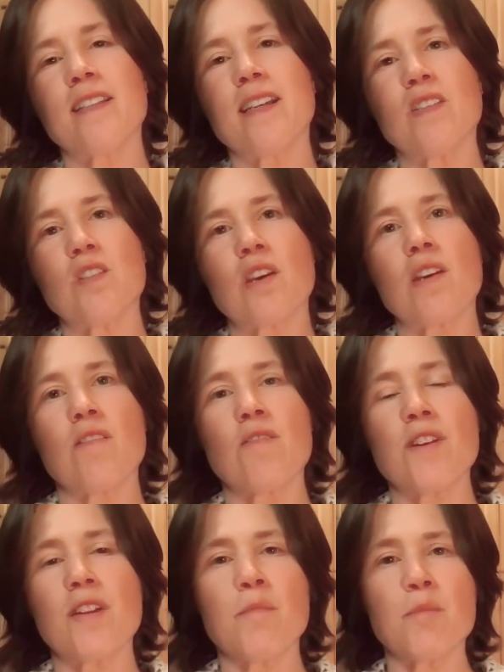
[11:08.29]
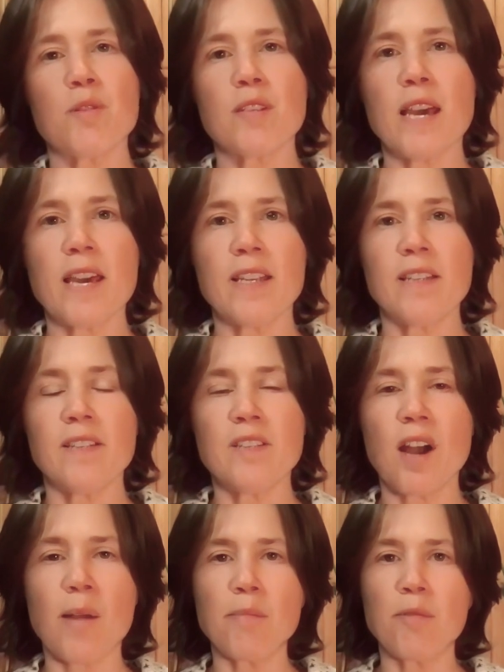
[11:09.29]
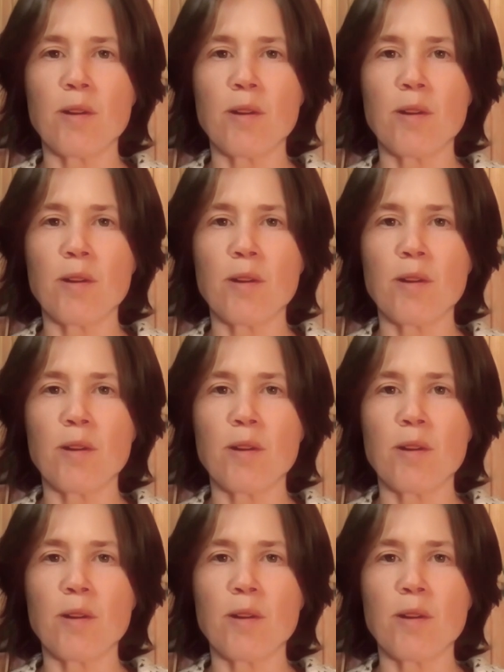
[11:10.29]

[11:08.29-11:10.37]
let's say you're the number ten top